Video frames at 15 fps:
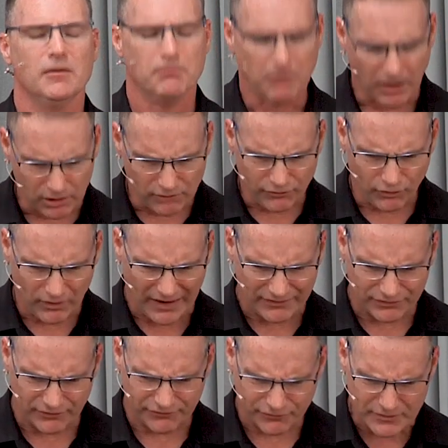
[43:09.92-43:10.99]
Marvel
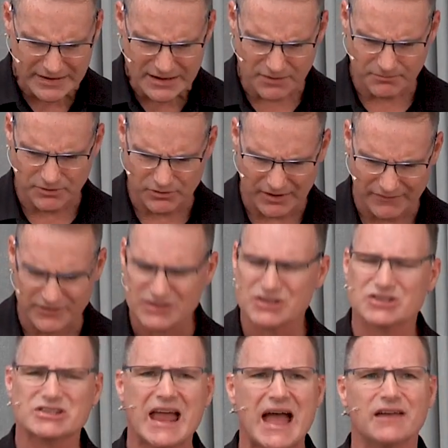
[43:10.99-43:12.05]
at the freedom you had, this
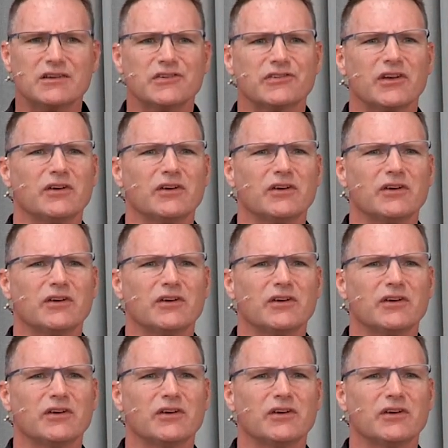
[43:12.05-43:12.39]
status